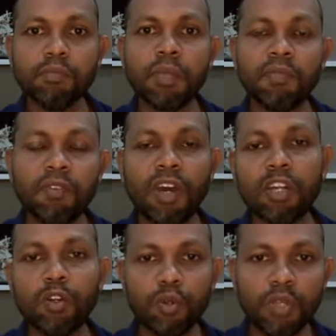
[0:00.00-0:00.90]
maybe
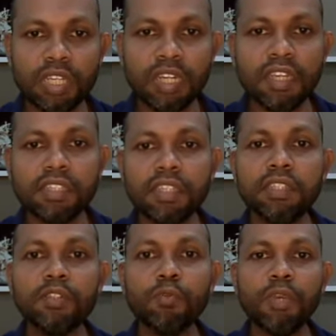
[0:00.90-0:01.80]
1 or 2
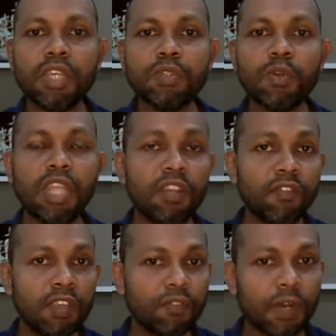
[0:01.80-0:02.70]
iterations, to make sure that
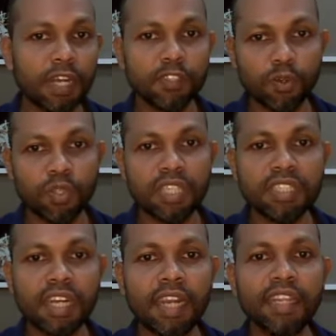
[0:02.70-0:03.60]
we pass all these
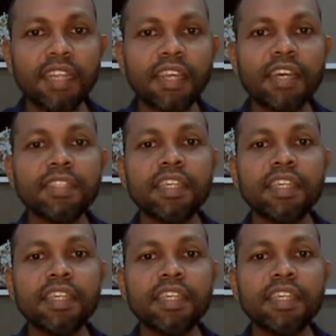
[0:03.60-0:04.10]
criteria.